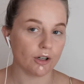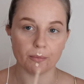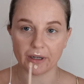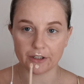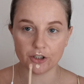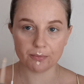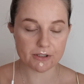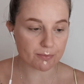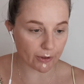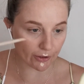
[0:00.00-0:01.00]
on my
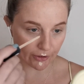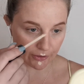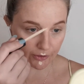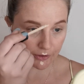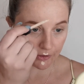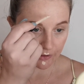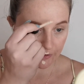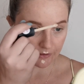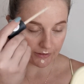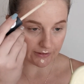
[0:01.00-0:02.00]
cupid's bow,
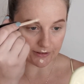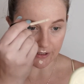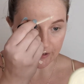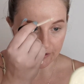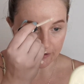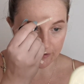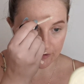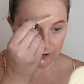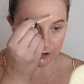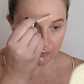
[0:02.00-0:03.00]
then
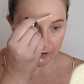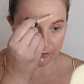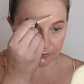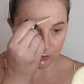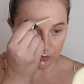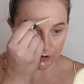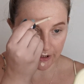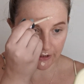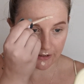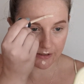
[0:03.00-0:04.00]
on my
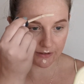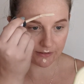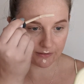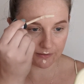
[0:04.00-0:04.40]
forehead,